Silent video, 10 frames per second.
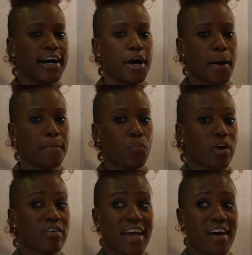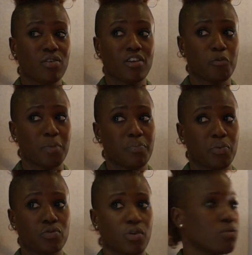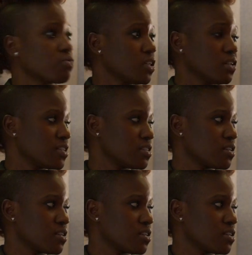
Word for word: Um, where now a lot of people don't realize.